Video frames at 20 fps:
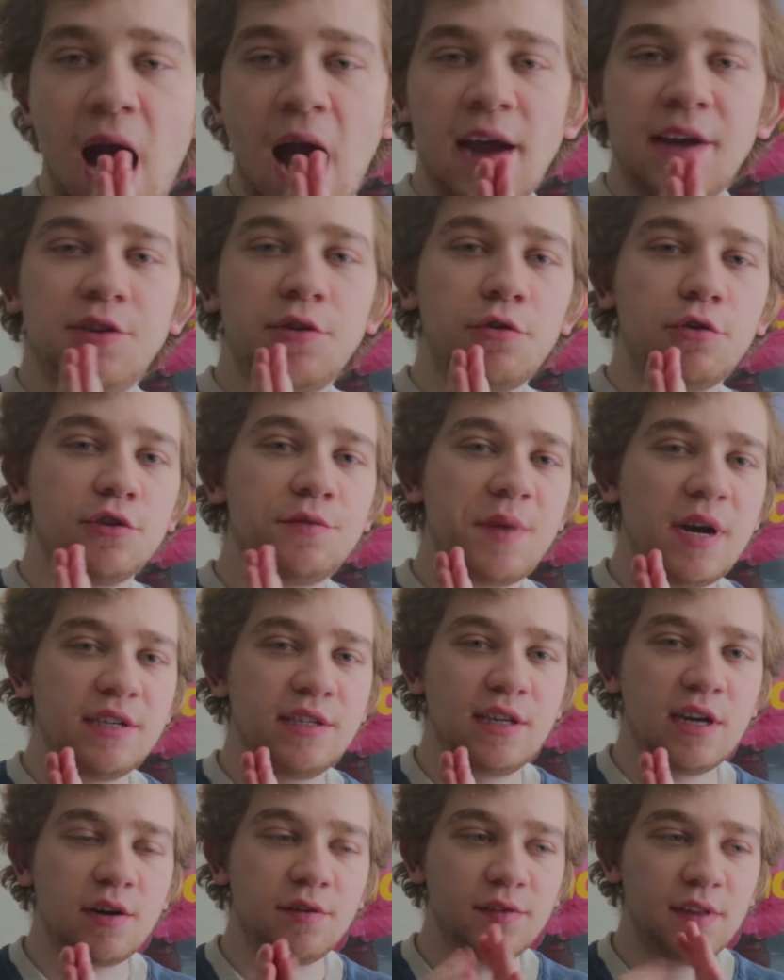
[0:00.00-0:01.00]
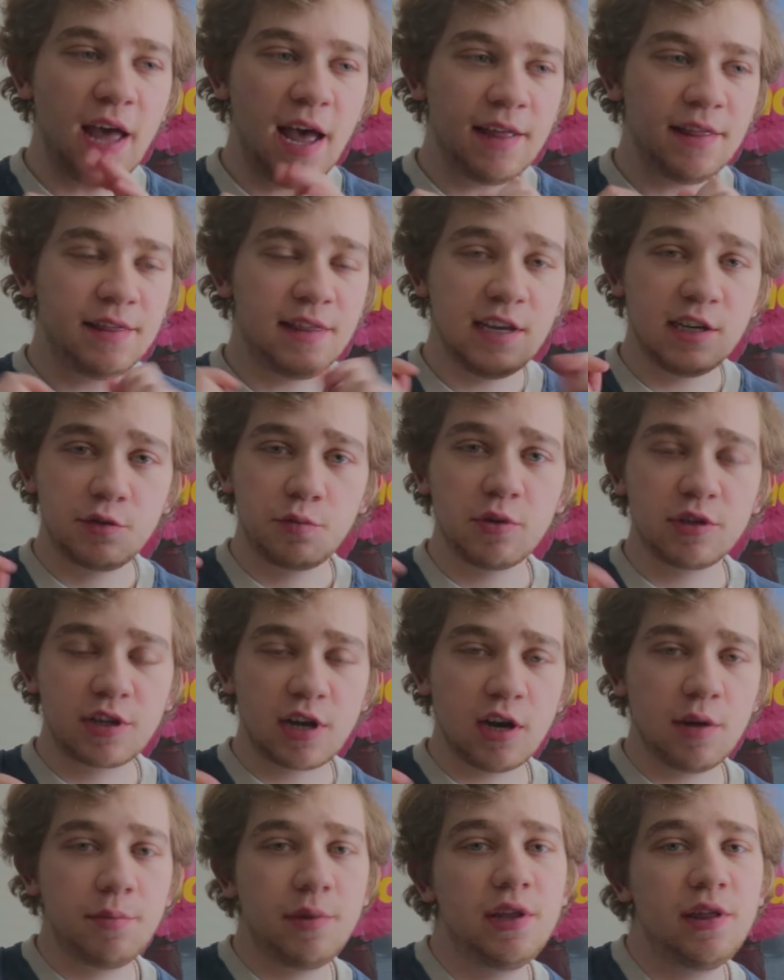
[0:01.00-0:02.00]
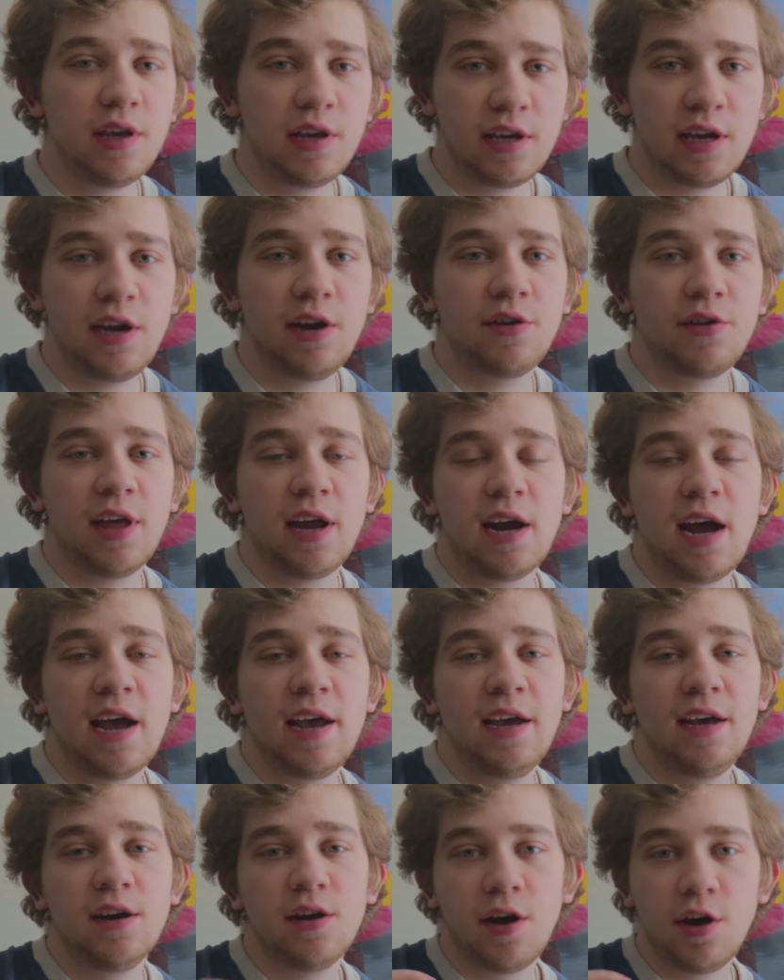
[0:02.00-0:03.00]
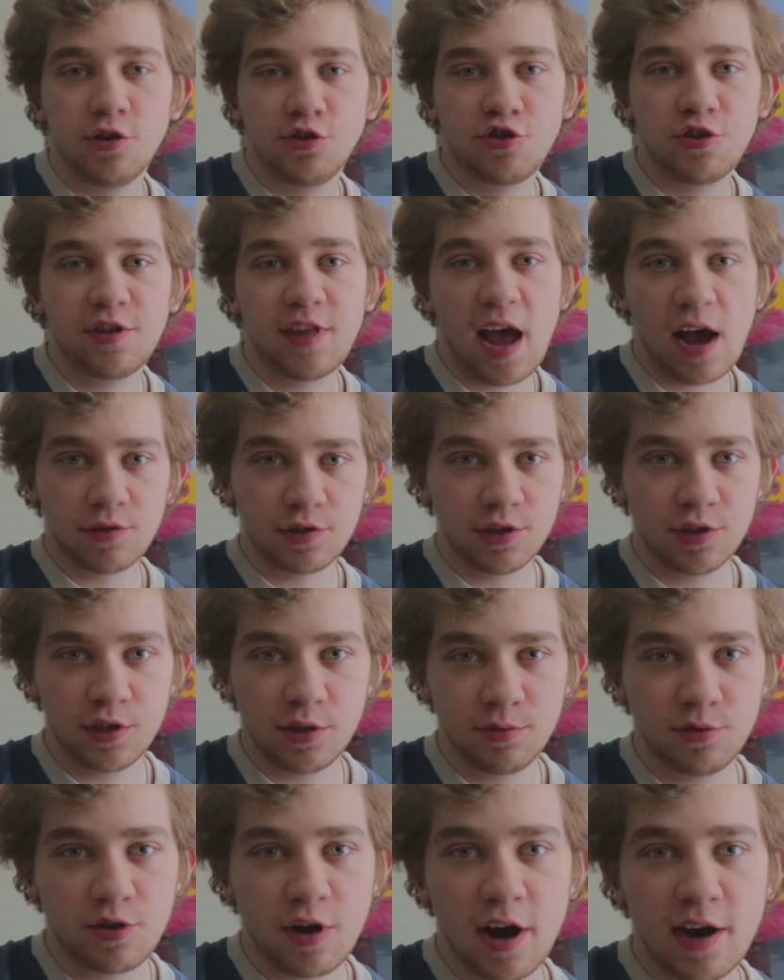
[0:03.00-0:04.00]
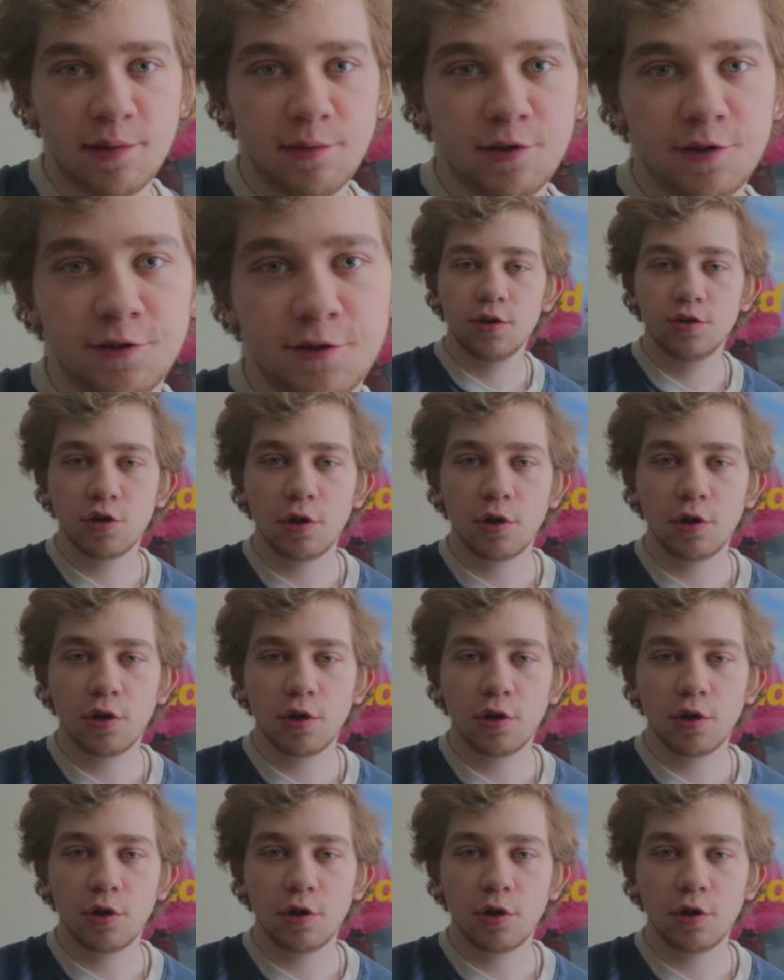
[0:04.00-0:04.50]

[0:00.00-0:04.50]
I told myself that this was gonna be the year that I hit 100,000 subscribers.